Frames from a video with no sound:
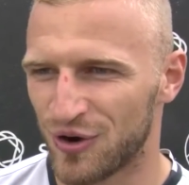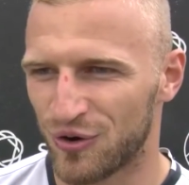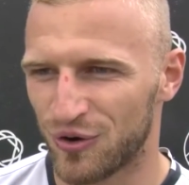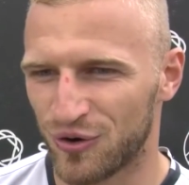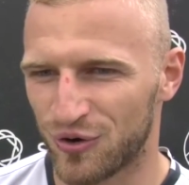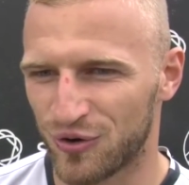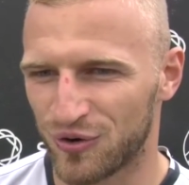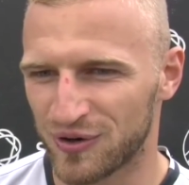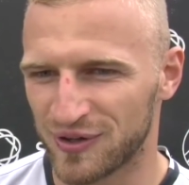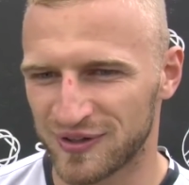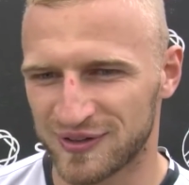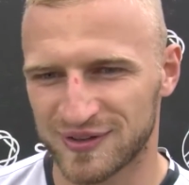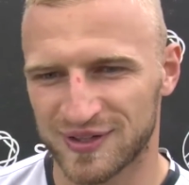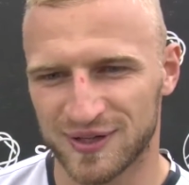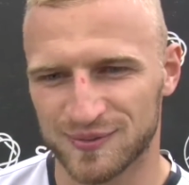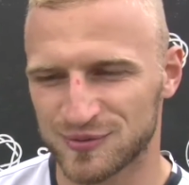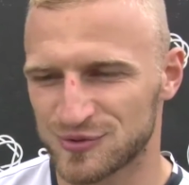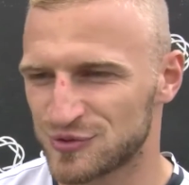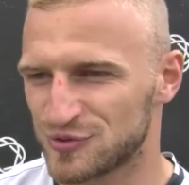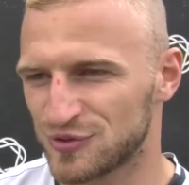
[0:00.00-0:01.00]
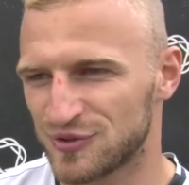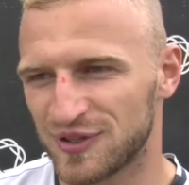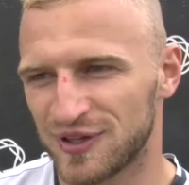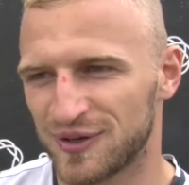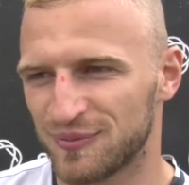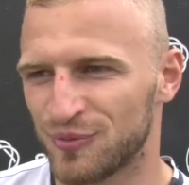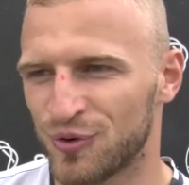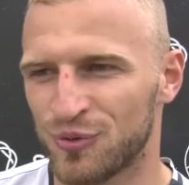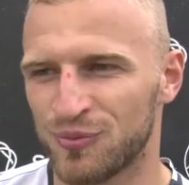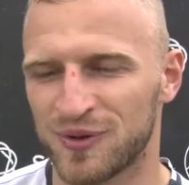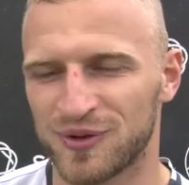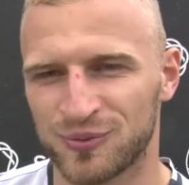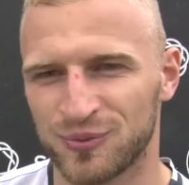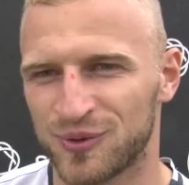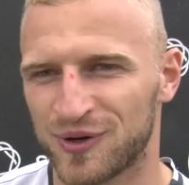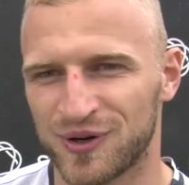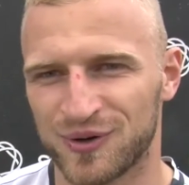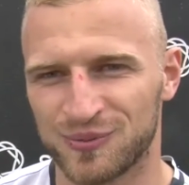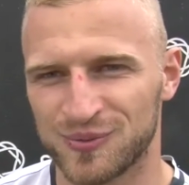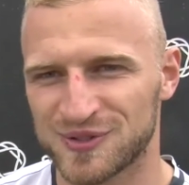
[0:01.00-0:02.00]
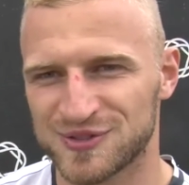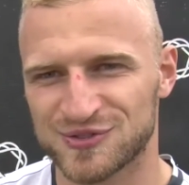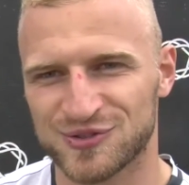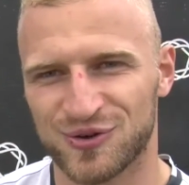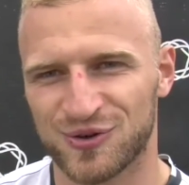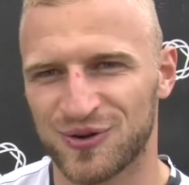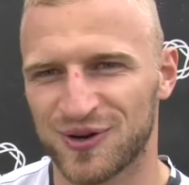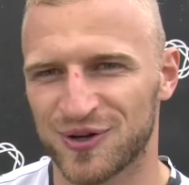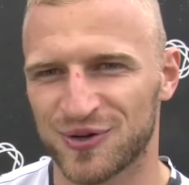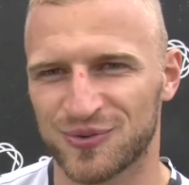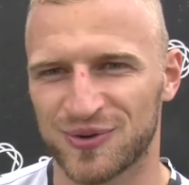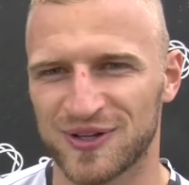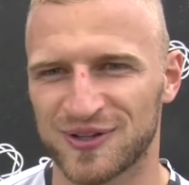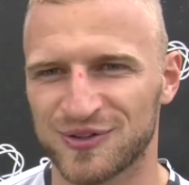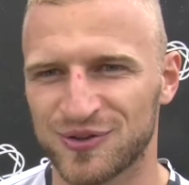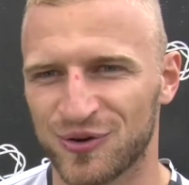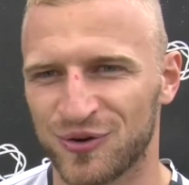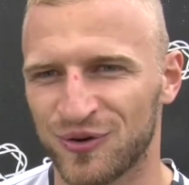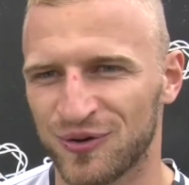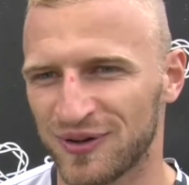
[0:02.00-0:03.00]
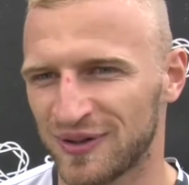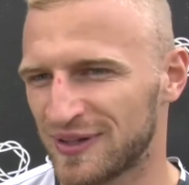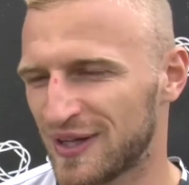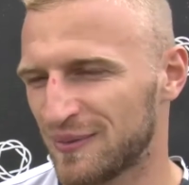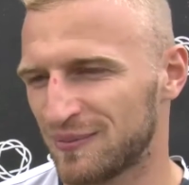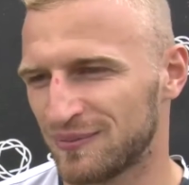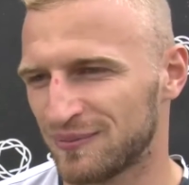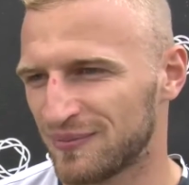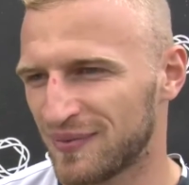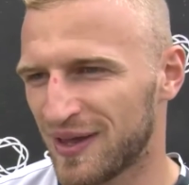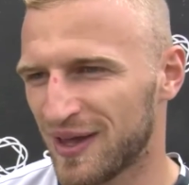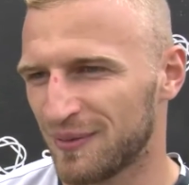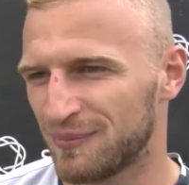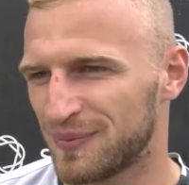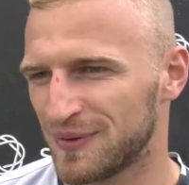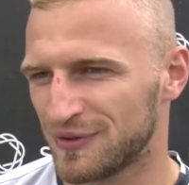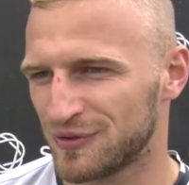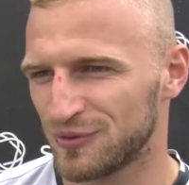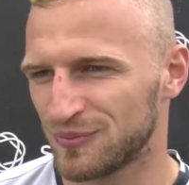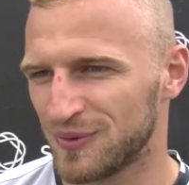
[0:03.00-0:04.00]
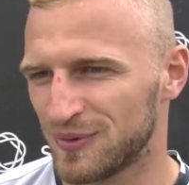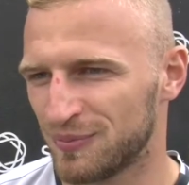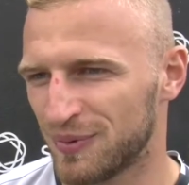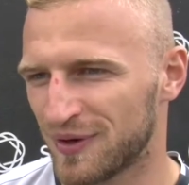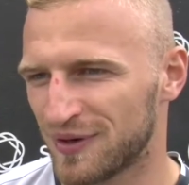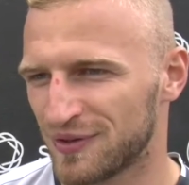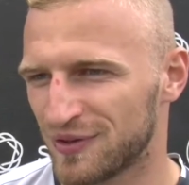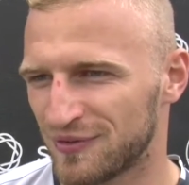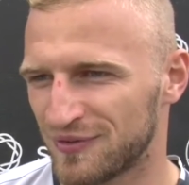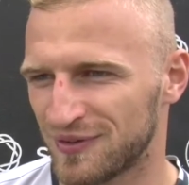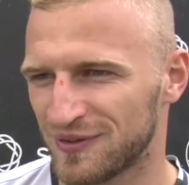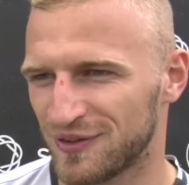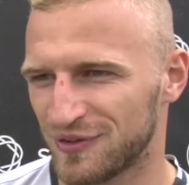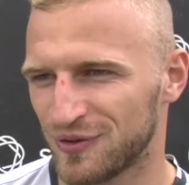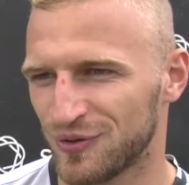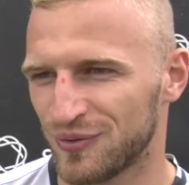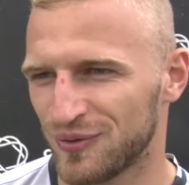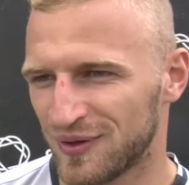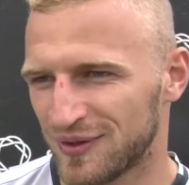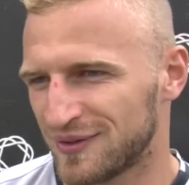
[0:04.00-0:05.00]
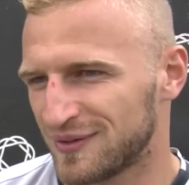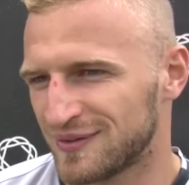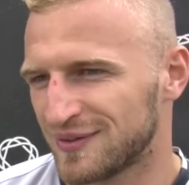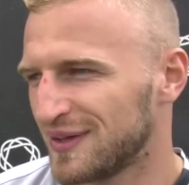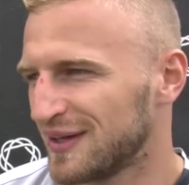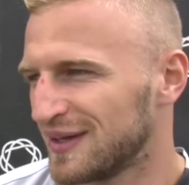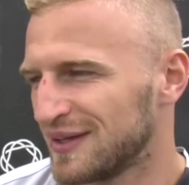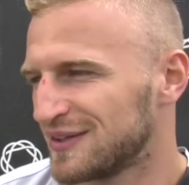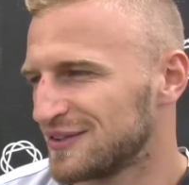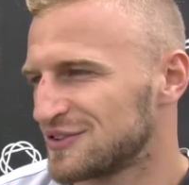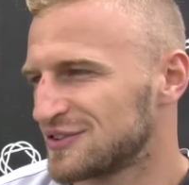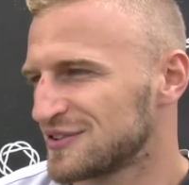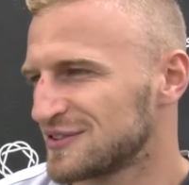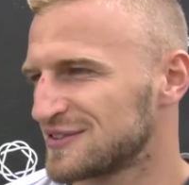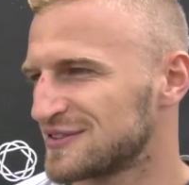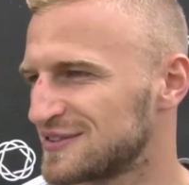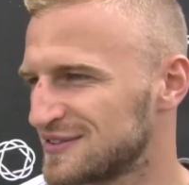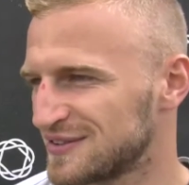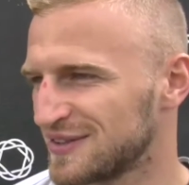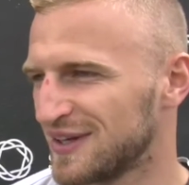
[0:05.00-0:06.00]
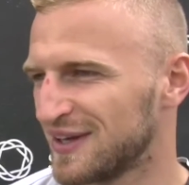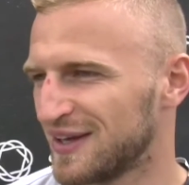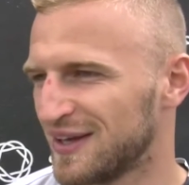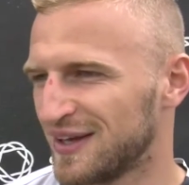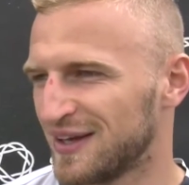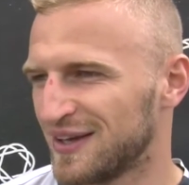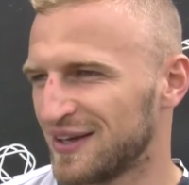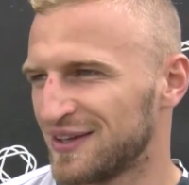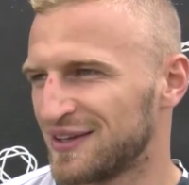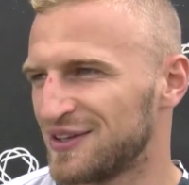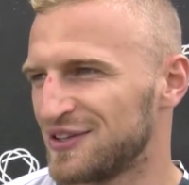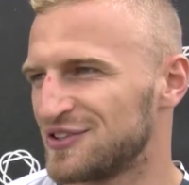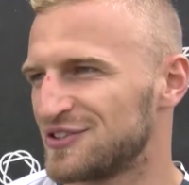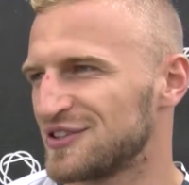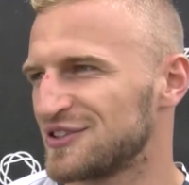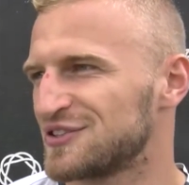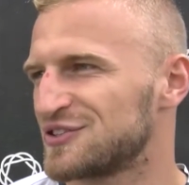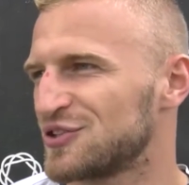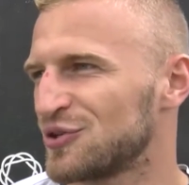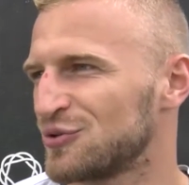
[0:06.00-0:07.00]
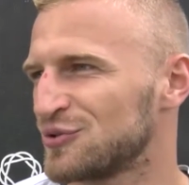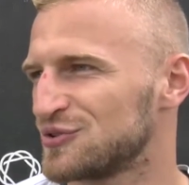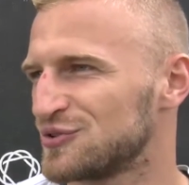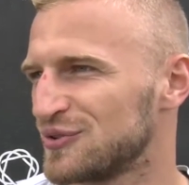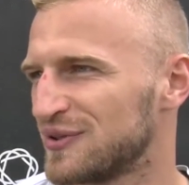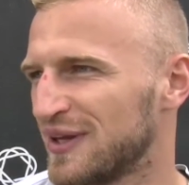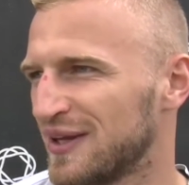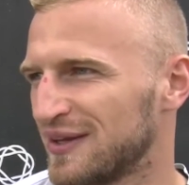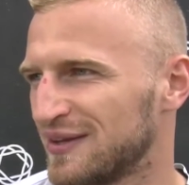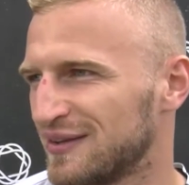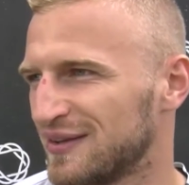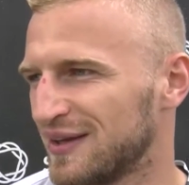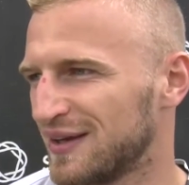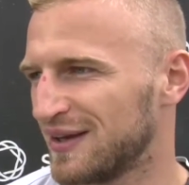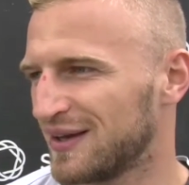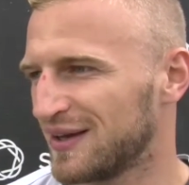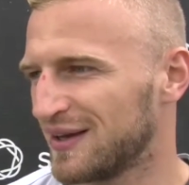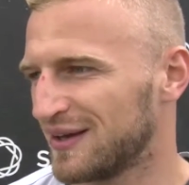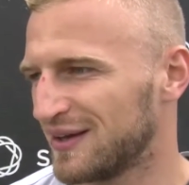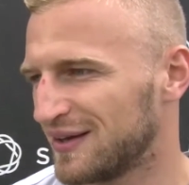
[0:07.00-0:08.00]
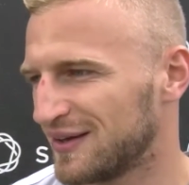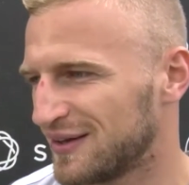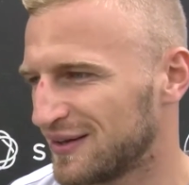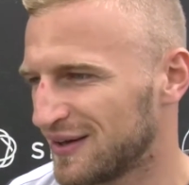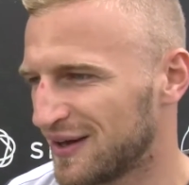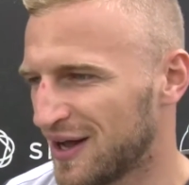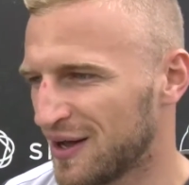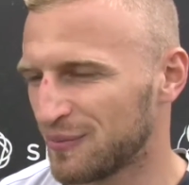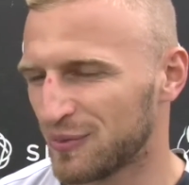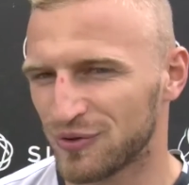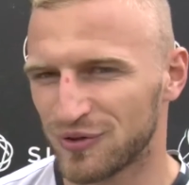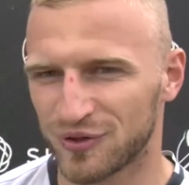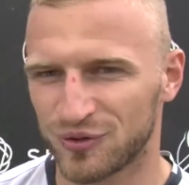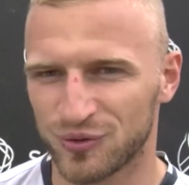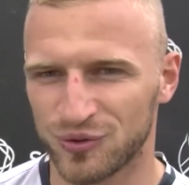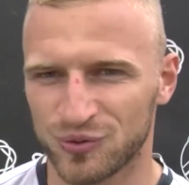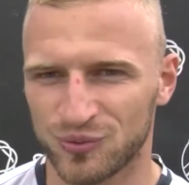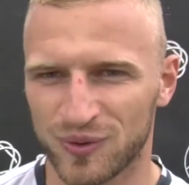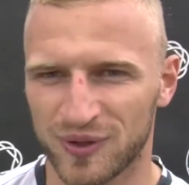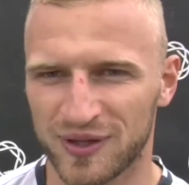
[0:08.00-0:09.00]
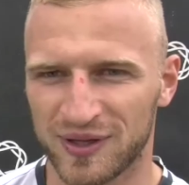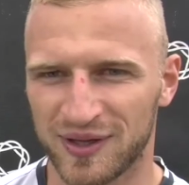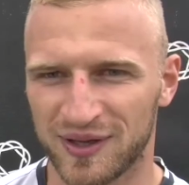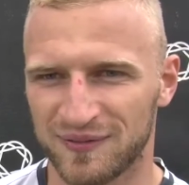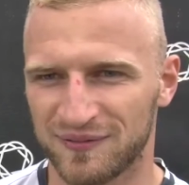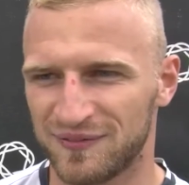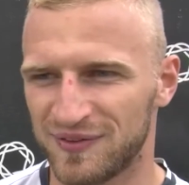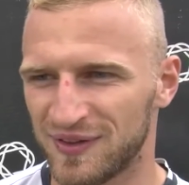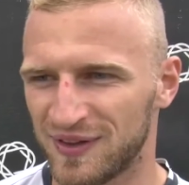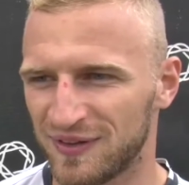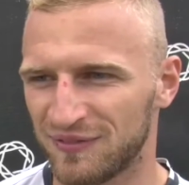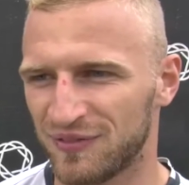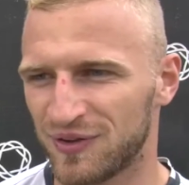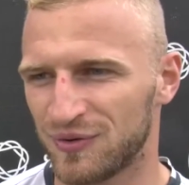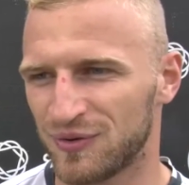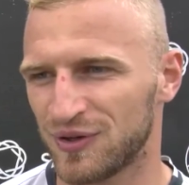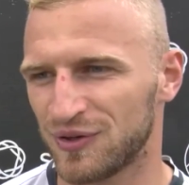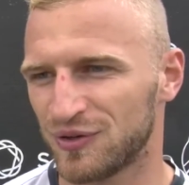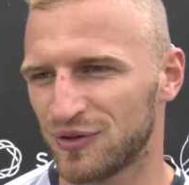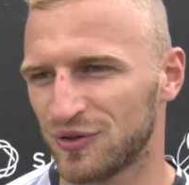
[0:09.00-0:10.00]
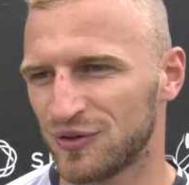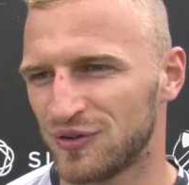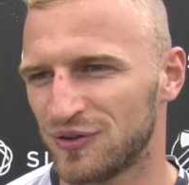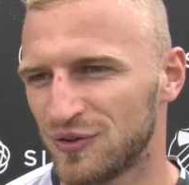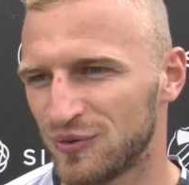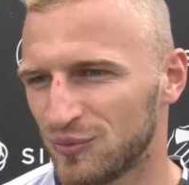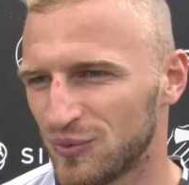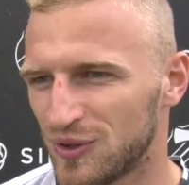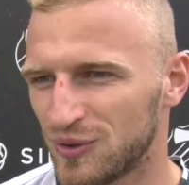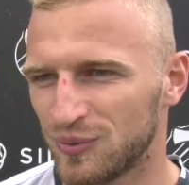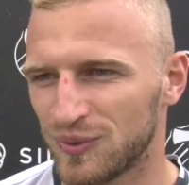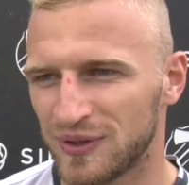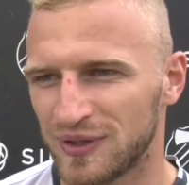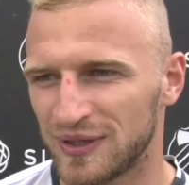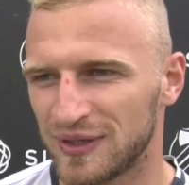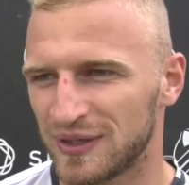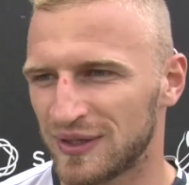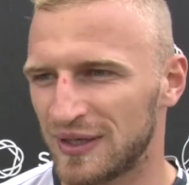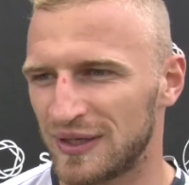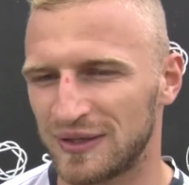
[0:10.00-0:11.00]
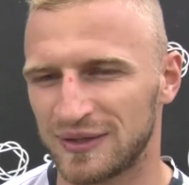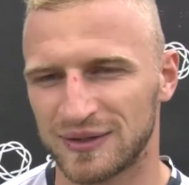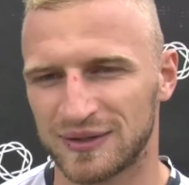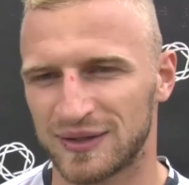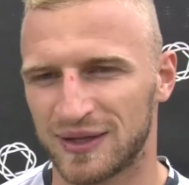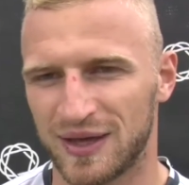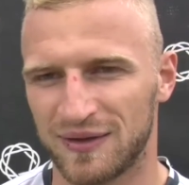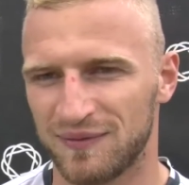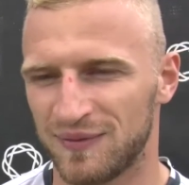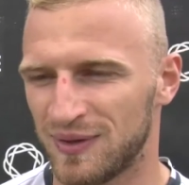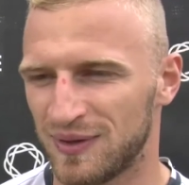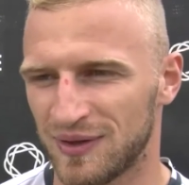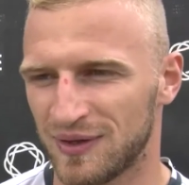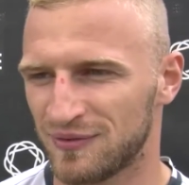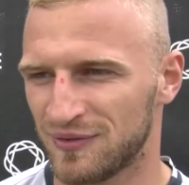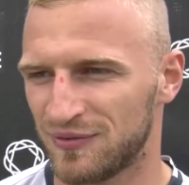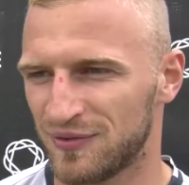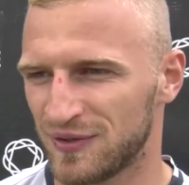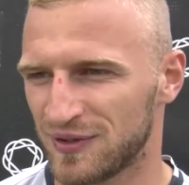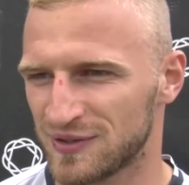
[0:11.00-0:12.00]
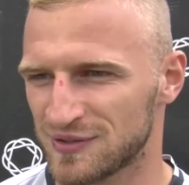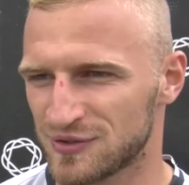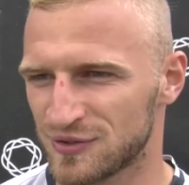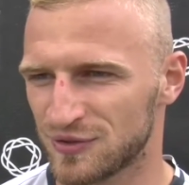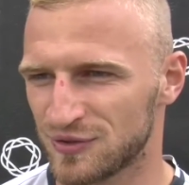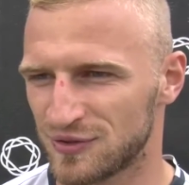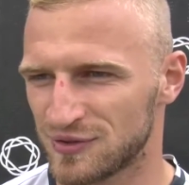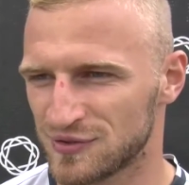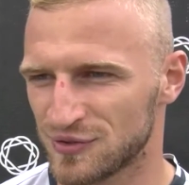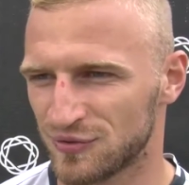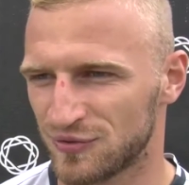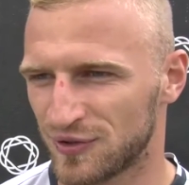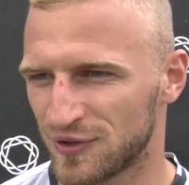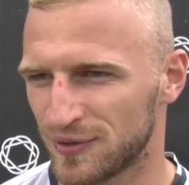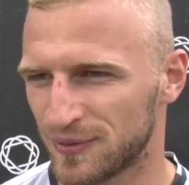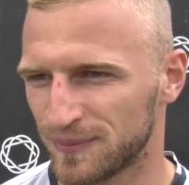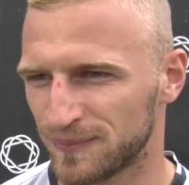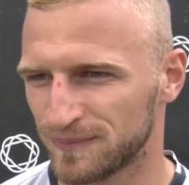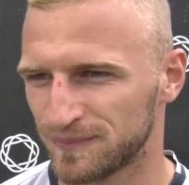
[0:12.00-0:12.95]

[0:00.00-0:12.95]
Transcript: or it comes to the moment where we score a great goal and I'm happy to be part of it, you know. And just, it just shows you that I'm on the good way, I'm feeling very good, we're winning, and I mean, everything is good so far.